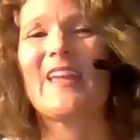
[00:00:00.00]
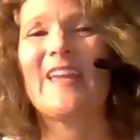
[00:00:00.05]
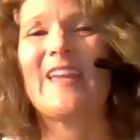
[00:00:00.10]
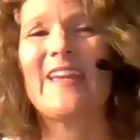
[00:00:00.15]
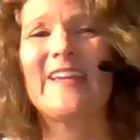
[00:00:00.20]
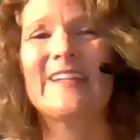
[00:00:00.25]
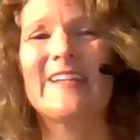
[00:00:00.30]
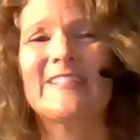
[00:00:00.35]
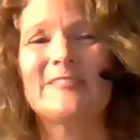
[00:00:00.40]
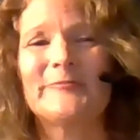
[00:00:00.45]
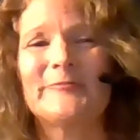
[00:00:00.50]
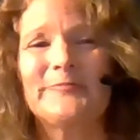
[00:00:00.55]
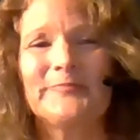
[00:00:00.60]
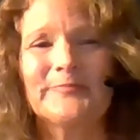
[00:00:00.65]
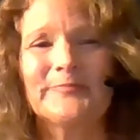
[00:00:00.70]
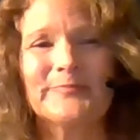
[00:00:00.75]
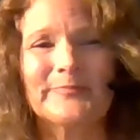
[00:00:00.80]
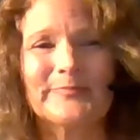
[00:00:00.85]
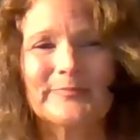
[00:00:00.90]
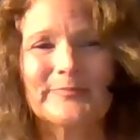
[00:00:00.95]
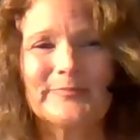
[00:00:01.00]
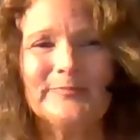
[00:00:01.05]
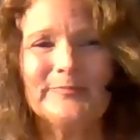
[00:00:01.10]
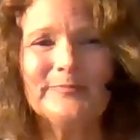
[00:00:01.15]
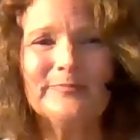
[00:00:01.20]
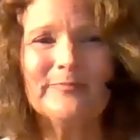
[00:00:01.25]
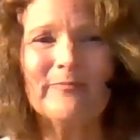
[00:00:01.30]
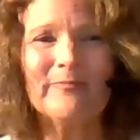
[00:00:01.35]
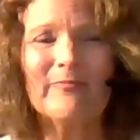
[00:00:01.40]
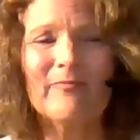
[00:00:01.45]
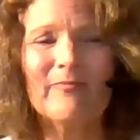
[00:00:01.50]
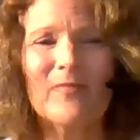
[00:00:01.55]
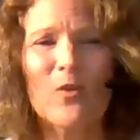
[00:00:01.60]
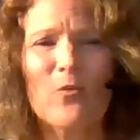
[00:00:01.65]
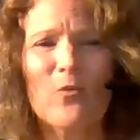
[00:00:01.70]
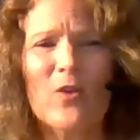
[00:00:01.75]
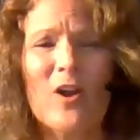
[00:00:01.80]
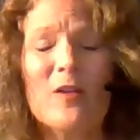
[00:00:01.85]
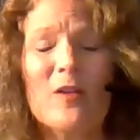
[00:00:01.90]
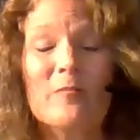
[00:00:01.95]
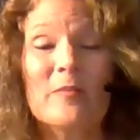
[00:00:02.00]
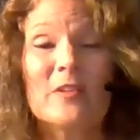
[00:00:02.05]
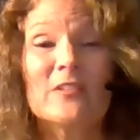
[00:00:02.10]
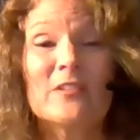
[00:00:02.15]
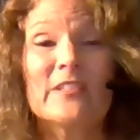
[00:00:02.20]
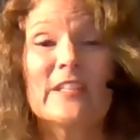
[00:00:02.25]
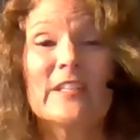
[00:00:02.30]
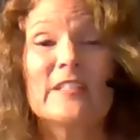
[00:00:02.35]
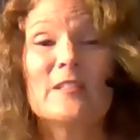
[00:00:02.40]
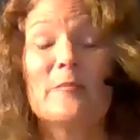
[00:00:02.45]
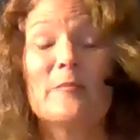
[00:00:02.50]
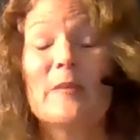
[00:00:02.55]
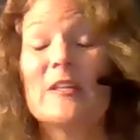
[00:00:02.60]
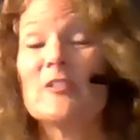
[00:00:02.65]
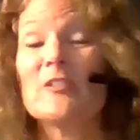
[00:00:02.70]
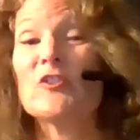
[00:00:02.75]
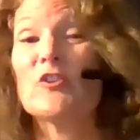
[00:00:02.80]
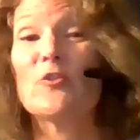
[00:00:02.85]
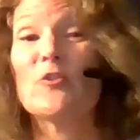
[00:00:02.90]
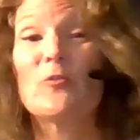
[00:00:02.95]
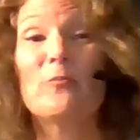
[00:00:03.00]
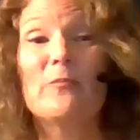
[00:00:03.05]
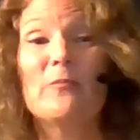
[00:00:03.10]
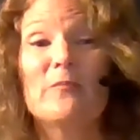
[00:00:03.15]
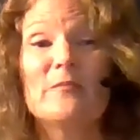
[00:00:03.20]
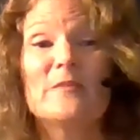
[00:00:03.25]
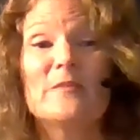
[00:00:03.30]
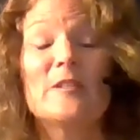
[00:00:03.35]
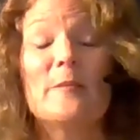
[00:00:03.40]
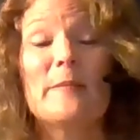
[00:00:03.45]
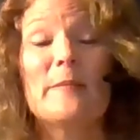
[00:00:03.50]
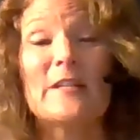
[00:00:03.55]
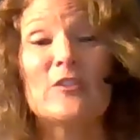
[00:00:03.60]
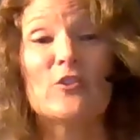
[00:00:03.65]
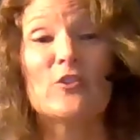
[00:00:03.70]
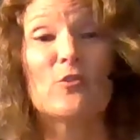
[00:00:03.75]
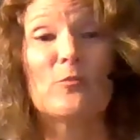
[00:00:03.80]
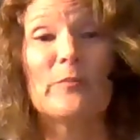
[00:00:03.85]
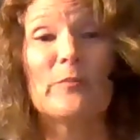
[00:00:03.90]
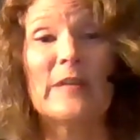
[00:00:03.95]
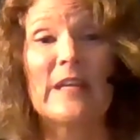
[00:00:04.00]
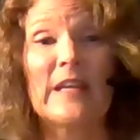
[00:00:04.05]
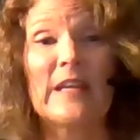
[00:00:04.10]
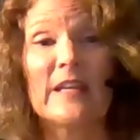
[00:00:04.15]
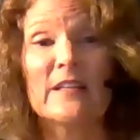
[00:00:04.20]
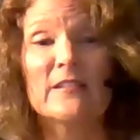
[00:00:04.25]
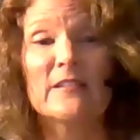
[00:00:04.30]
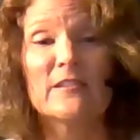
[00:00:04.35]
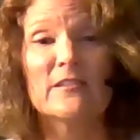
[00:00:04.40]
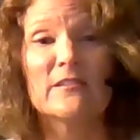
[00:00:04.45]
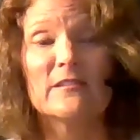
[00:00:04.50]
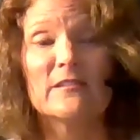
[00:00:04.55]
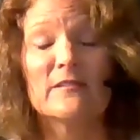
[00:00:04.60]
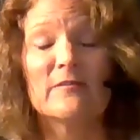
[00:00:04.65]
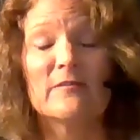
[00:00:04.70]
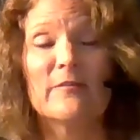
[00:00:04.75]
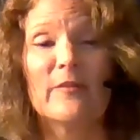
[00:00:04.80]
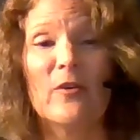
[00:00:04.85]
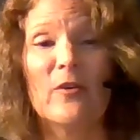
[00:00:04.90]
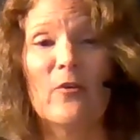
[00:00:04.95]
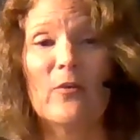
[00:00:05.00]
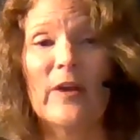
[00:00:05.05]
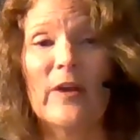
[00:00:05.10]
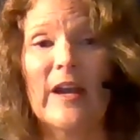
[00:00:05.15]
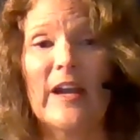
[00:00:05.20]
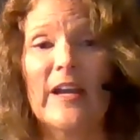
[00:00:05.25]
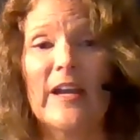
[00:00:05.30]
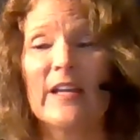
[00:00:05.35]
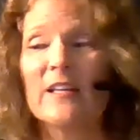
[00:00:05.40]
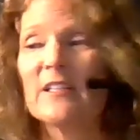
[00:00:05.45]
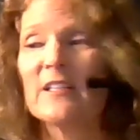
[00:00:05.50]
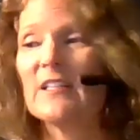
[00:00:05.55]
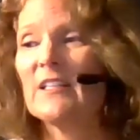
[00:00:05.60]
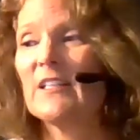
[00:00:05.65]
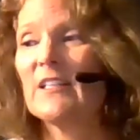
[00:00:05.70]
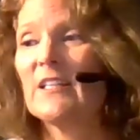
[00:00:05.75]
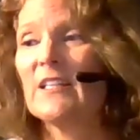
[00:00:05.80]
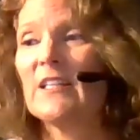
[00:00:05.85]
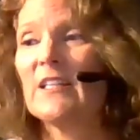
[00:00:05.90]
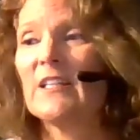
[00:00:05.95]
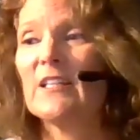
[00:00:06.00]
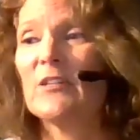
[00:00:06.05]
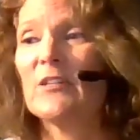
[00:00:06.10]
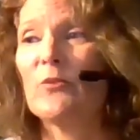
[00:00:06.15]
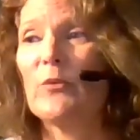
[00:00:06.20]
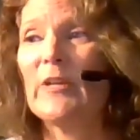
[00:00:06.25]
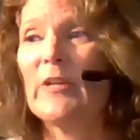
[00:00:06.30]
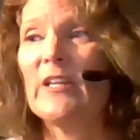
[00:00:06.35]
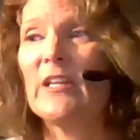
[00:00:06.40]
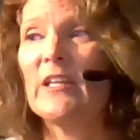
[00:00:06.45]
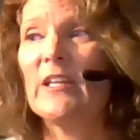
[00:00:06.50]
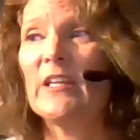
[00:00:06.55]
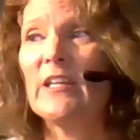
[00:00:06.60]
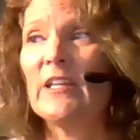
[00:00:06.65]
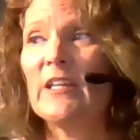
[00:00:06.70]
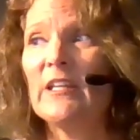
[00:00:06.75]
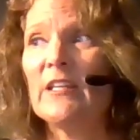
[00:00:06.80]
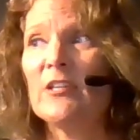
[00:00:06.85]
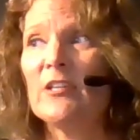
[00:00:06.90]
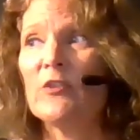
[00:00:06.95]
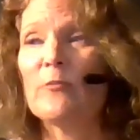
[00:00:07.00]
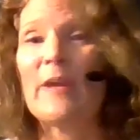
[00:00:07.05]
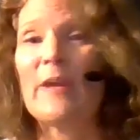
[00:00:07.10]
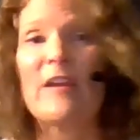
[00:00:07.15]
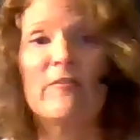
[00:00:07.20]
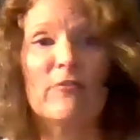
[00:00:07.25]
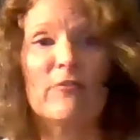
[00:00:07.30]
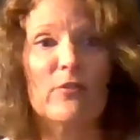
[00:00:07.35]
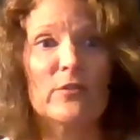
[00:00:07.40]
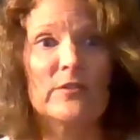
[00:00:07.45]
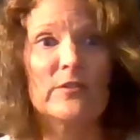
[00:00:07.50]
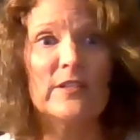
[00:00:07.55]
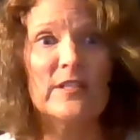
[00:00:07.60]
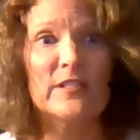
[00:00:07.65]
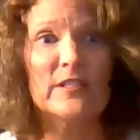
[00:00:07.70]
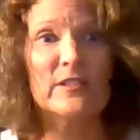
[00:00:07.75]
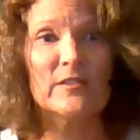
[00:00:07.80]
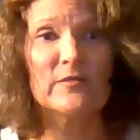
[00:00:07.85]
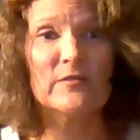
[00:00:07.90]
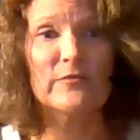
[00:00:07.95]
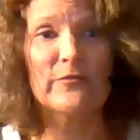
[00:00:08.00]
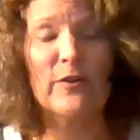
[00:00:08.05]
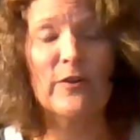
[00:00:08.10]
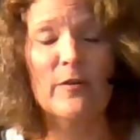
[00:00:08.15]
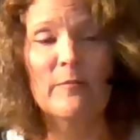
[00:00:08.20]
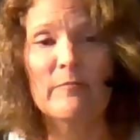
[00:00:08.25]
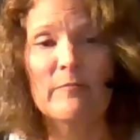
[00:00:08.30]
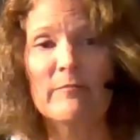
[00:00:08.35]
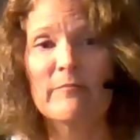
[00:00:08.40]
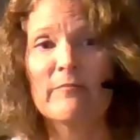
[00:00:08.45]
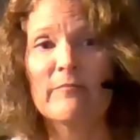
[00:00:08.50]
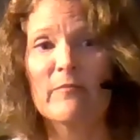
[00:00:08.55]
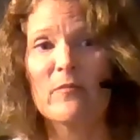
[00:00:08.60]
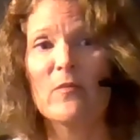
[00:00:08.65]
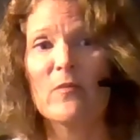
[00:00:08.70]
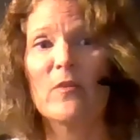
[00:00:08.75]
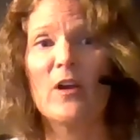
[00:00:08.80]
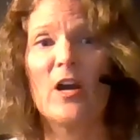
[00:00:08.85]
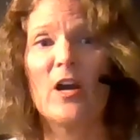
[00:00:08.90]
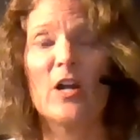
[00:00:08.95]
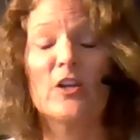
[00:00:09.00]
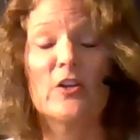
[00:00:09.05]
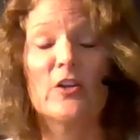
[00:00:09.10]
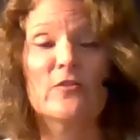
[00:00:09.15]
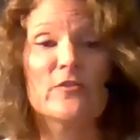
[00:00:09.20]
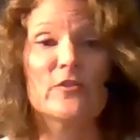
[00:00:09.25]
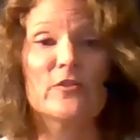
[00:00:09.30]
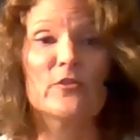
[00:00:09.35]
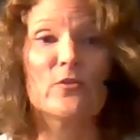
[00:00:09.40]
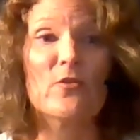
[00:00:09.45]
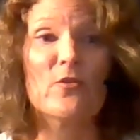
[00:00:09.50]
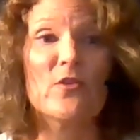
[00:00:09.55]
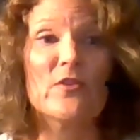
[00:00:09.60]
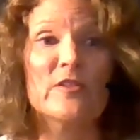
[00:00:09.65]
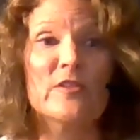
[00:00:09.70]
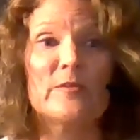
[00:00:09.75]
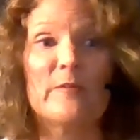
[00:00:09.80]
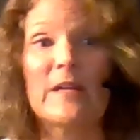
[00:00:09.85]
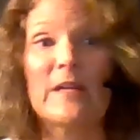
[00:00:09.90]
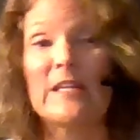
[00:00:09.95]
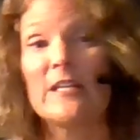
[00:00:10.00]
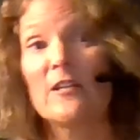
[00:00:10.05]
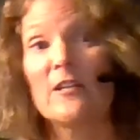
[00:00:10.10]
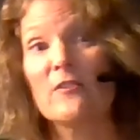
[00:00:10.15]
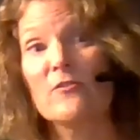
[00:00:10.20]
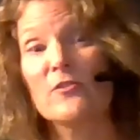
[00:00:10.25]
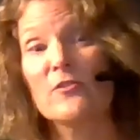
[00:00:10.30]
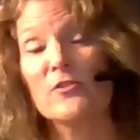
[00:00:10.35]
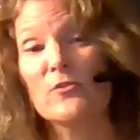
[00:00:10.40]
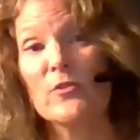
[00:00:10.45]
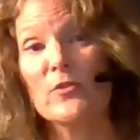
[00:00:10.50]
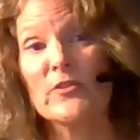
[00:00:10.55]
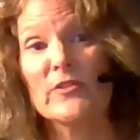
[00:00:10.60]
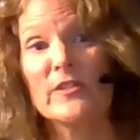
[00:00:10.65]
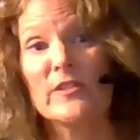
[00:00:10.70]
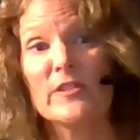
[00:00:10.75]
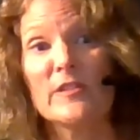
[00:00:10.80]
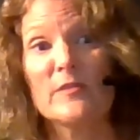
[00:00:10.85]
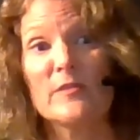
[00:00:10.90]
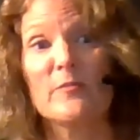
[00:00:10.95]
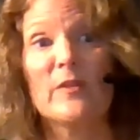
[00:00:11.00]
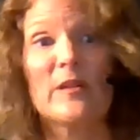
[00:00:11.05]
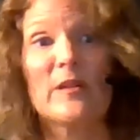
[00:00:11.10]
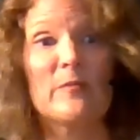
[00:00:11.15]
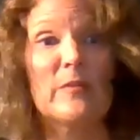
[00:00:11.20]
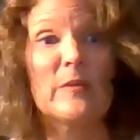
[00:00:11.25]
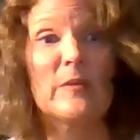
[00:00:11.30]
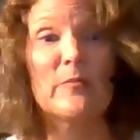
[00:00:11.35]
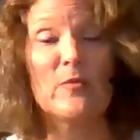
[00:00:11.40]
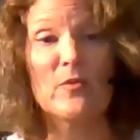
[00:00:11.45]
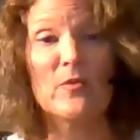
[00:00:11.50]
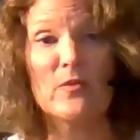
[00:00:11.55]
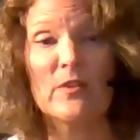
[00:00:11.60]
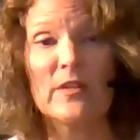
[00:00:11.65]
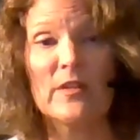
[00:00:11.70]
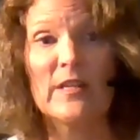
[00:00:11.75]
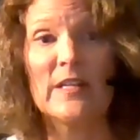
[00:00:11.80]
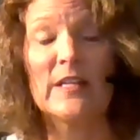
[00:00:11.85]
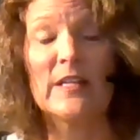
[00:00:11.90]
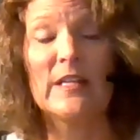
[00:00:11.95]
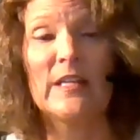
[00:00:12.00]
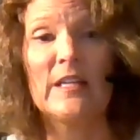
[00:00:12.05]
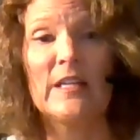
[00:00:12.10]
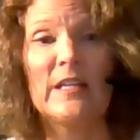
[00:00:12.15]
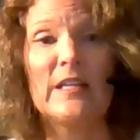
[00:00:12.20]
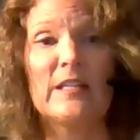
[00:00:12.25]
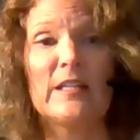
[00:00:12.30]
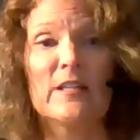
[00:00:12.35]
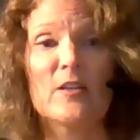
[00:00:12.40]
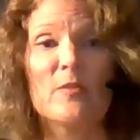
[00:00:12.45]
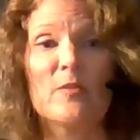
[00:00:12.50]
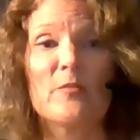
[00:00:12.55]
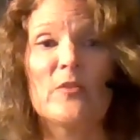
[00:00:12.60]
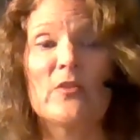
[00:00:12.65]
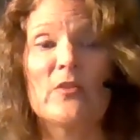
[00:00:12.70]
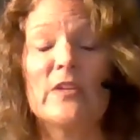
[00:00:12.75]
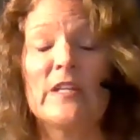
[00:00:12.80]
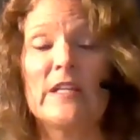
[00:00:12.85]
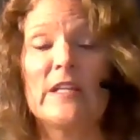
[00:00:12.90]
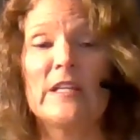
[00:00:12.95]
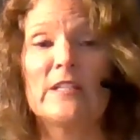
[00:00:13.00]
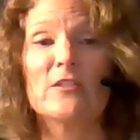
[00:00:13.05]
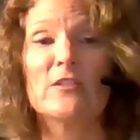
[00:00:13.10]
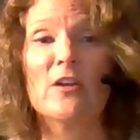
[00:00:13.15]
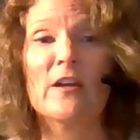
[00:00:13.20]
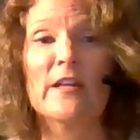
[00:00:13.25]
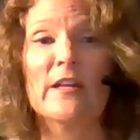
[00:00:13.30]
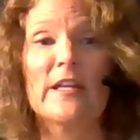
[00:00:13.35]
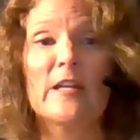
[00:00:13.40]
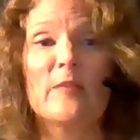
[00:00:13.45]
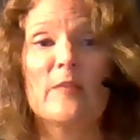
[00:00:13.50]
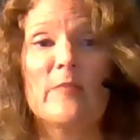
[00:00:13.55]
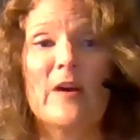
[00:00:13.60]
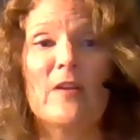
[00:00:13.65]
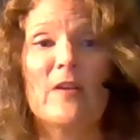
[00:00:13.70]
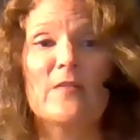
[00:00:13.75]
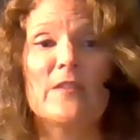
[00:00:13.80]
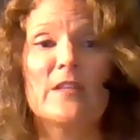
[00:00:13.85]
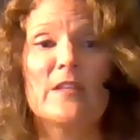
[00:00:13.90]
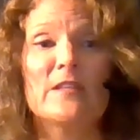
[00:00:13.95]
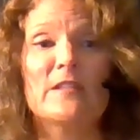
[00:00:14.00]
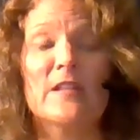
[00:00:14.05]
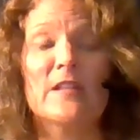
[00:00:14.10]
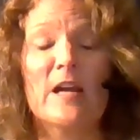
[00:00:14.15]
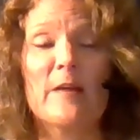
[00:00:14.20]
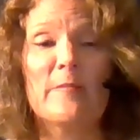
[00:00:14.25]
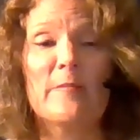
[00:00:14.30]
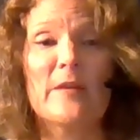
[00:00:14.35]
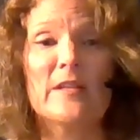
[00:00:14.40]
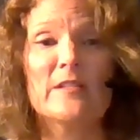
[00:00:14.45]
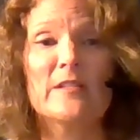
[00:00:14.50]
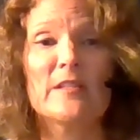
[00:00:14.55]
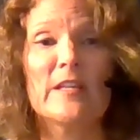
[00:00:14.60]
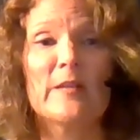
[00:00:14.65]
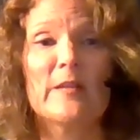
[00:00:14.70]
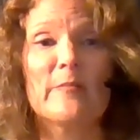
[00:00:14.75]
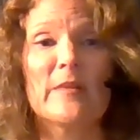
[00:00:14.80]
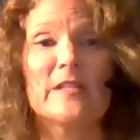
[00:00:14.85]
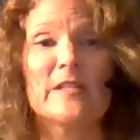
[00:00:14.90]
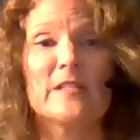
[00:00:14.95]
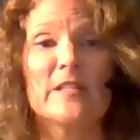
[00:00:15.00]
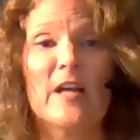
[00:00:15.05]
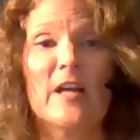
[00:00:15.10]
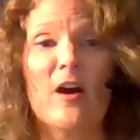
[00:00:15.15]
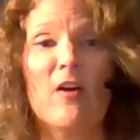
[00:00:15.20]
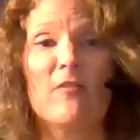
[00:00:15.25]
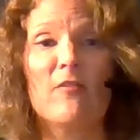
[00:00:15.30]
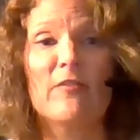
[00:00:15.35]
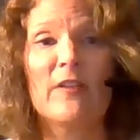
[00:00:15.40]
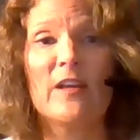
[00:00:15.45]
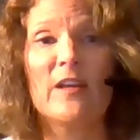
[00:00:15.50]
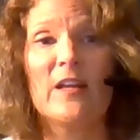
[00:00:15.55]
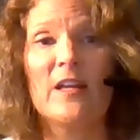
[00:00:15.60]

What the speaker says: And we're all dimensional beings, okay? You may have heard this from another source, many other sources, many people in the community talking about these topics like myself.